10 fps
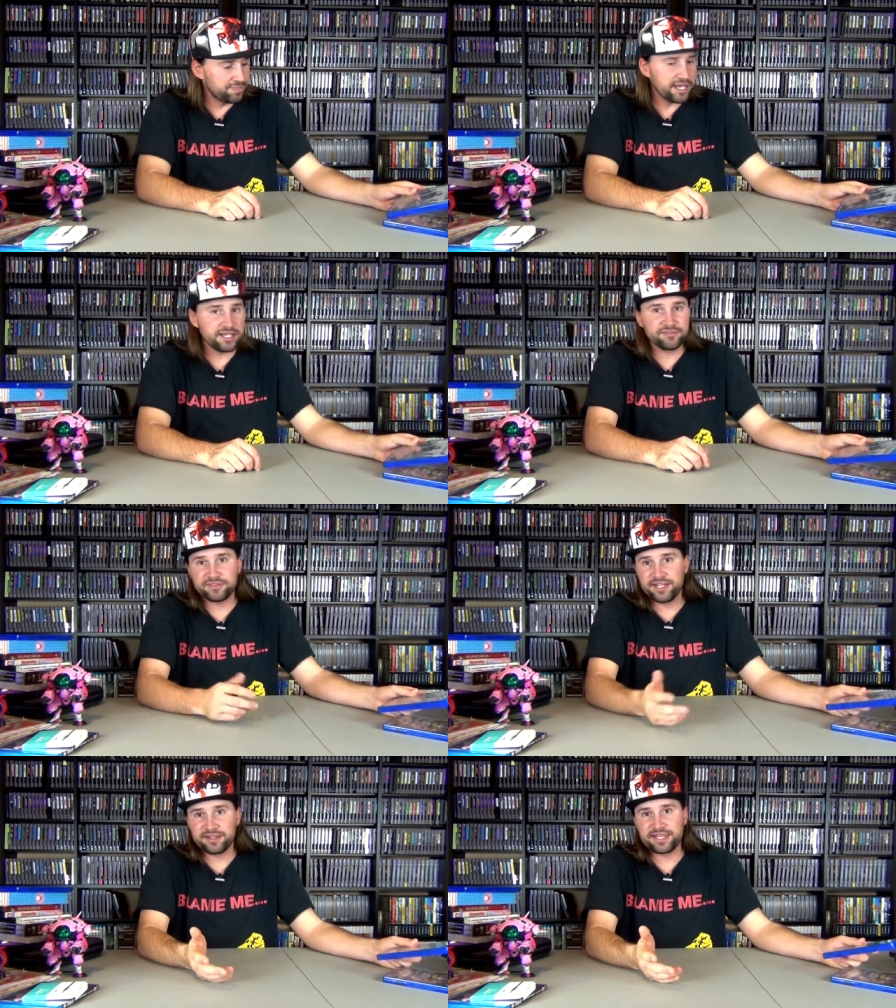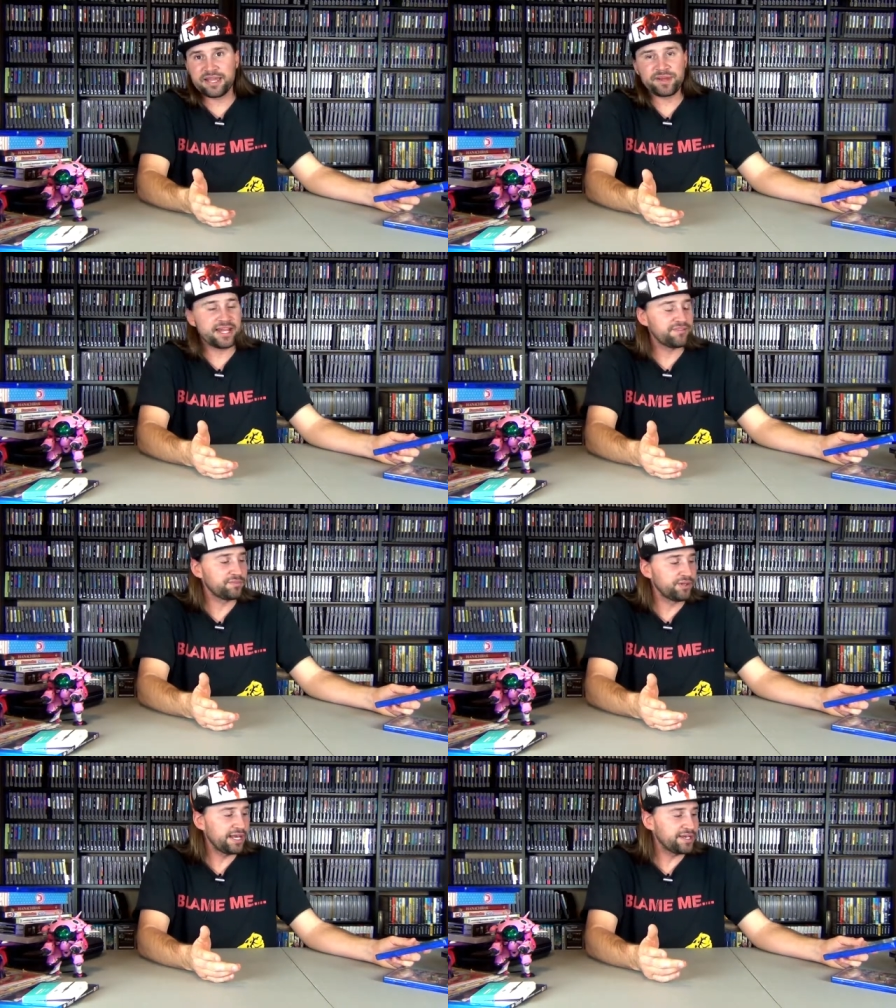speaking of another game I
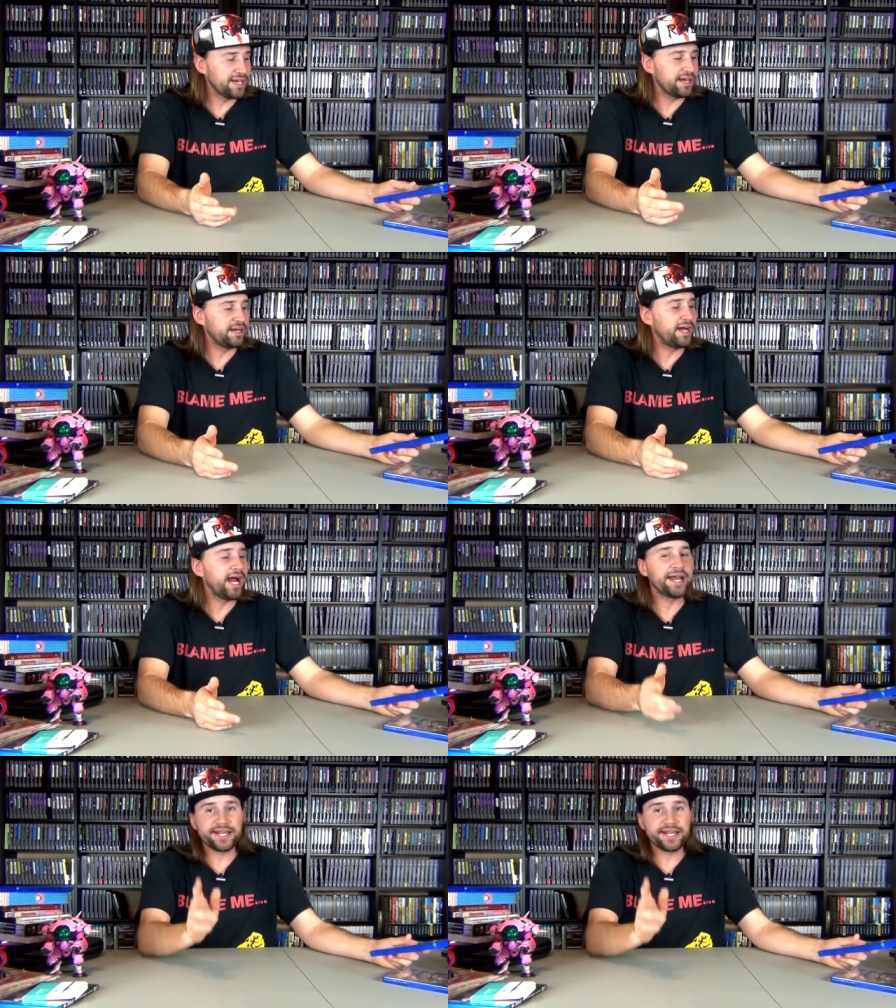haven't played yet,